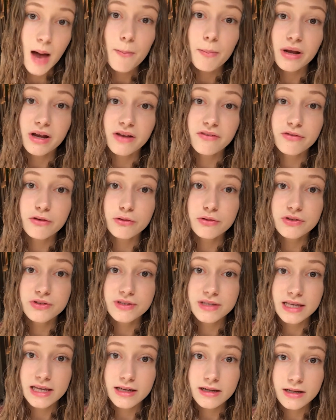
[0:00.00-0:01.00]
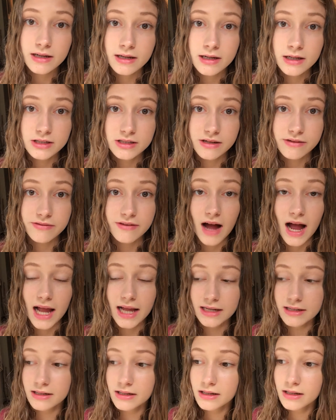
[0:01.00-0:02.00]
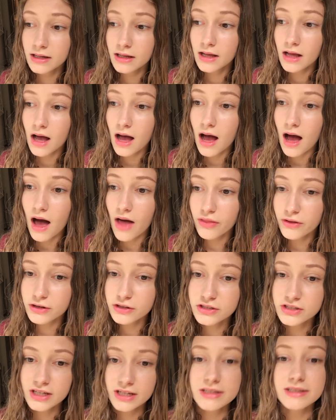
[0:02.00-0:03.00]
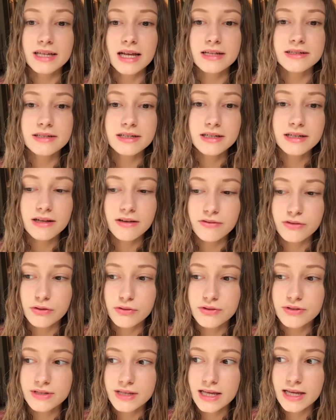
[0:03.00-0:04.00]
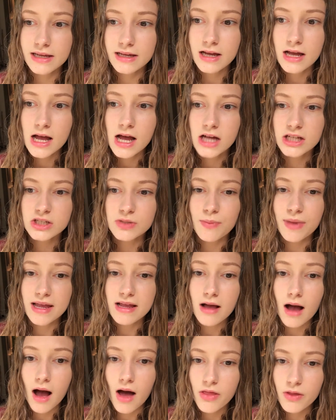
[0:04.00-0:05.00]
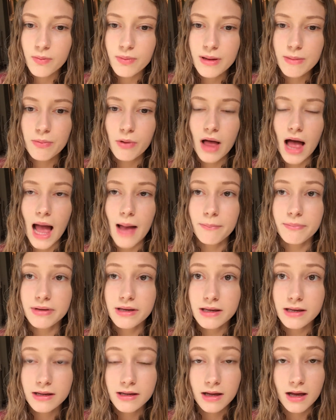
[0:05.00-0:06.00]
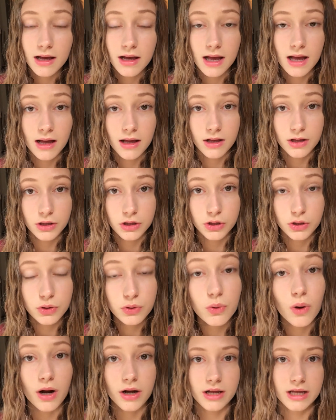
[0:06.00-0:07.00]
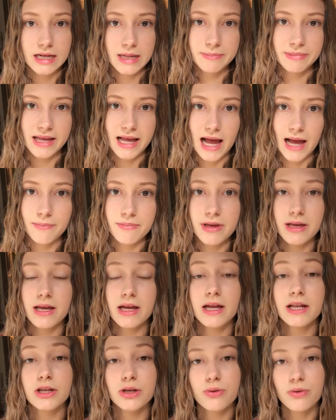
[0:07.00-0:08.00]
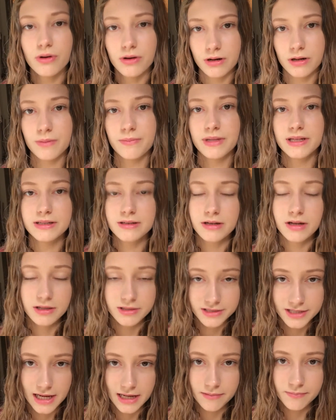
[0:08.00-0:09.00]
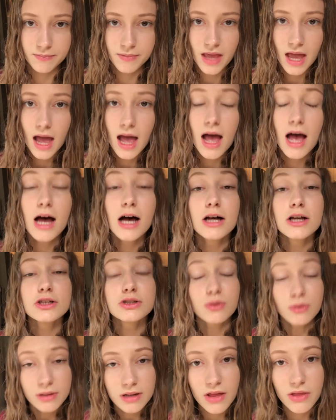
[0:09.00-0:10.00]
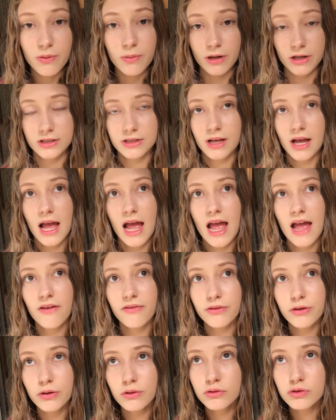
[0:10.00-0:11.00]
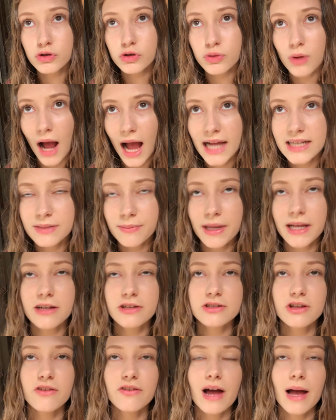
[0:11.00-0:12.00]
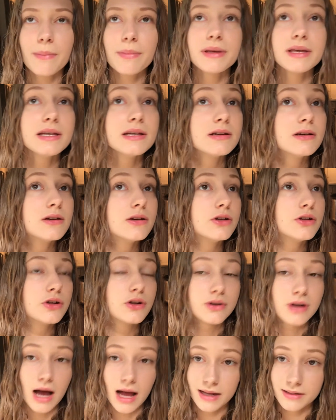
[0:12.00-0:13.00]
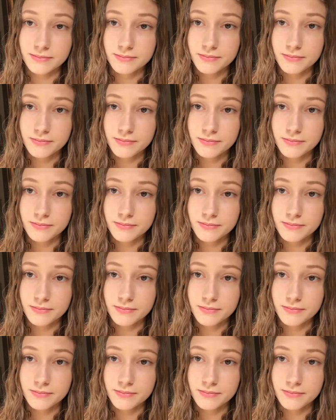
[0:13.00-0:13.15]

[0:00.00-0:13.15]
But if you seek to find others contented, if you seek to make other people happy, you are going to be happy and you are going to be content. So in other words, if you try to make yourself happy, you're not.